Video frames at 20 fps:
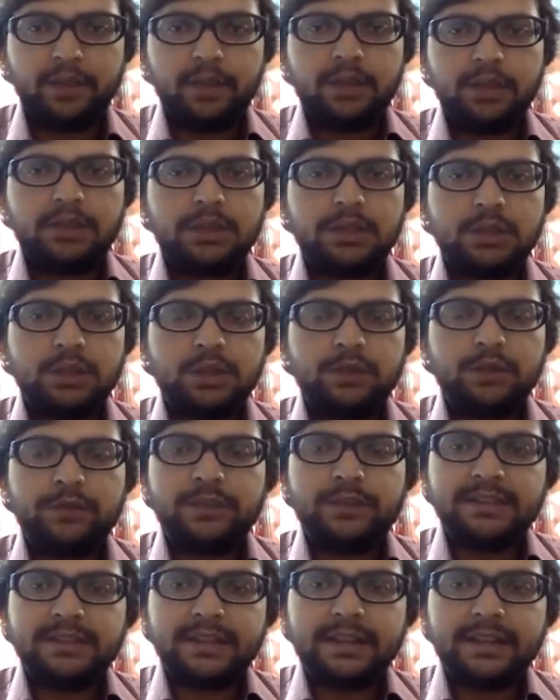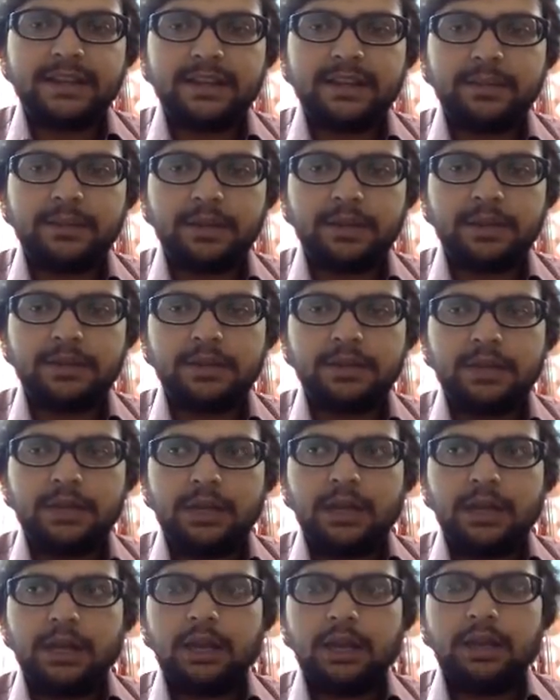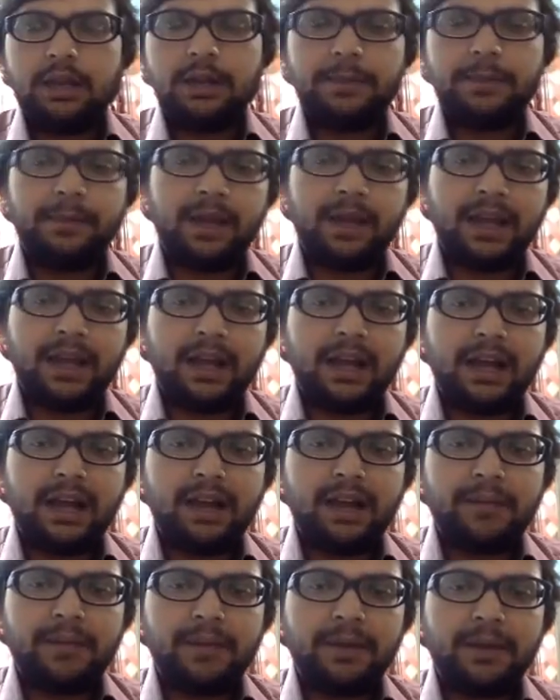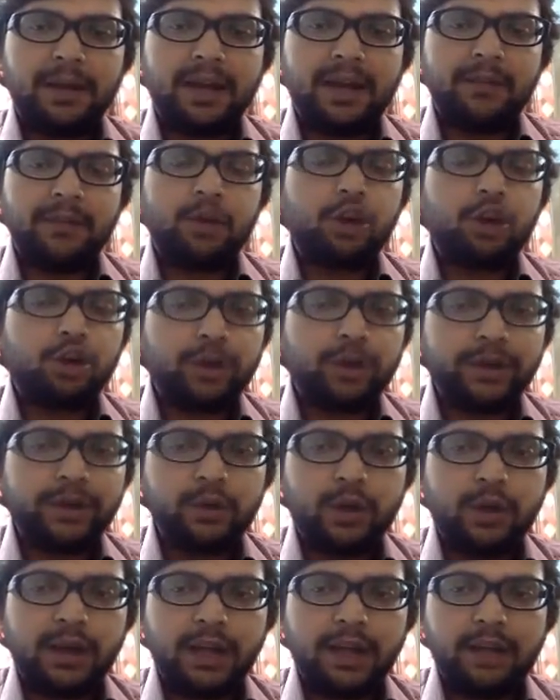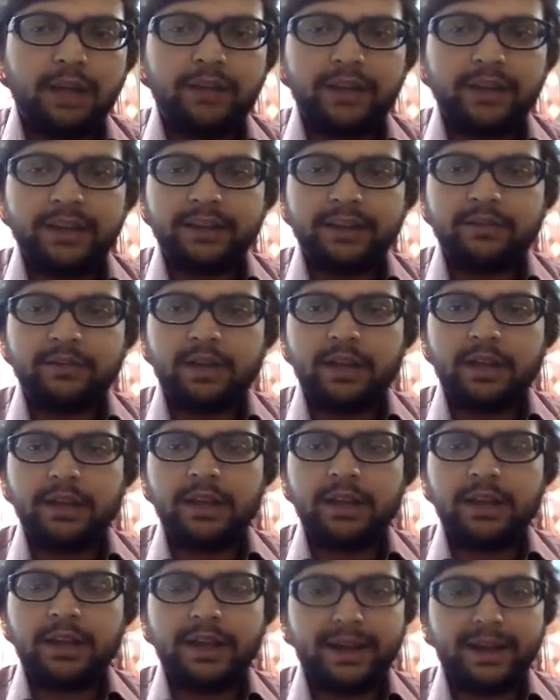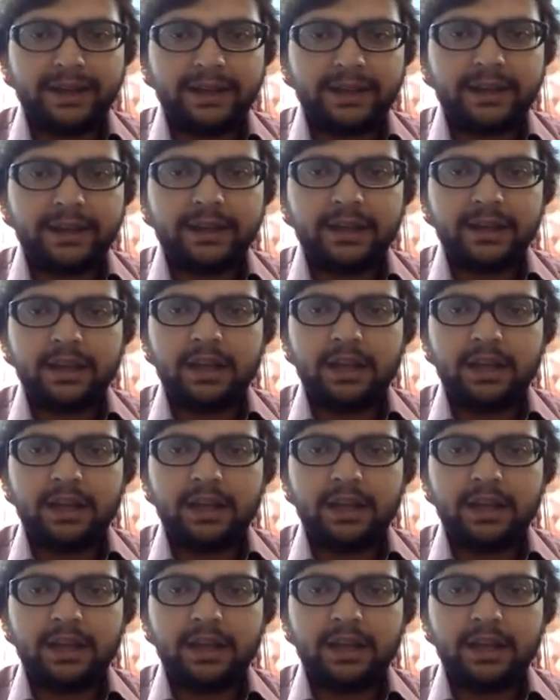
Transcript: So physically means I'm not going to allow any